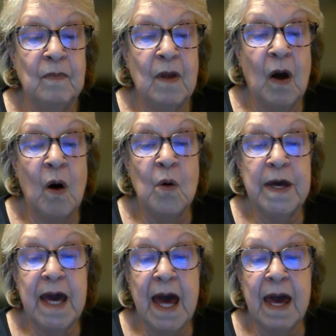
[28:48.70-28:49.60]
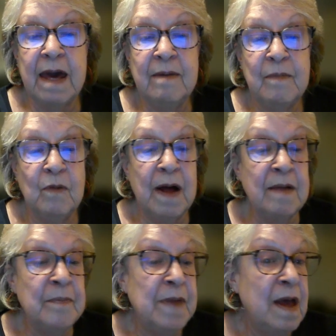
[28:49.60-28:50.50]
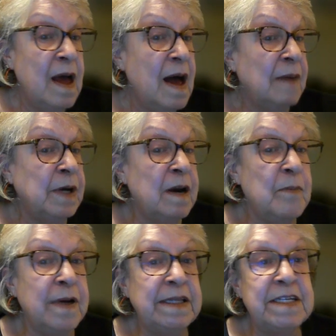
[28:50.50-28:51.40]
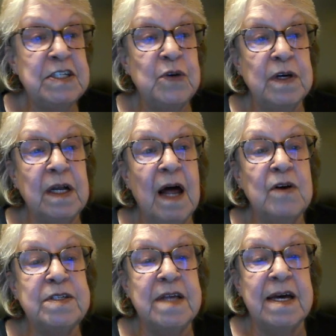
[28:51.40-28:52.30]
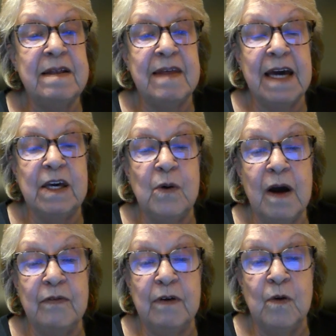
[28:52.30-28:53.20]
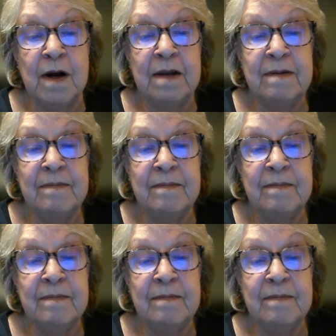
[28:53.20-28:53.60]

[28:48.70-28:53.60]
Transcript: Okay, well, I'm going to bring this to a close then. Thank you, everyone.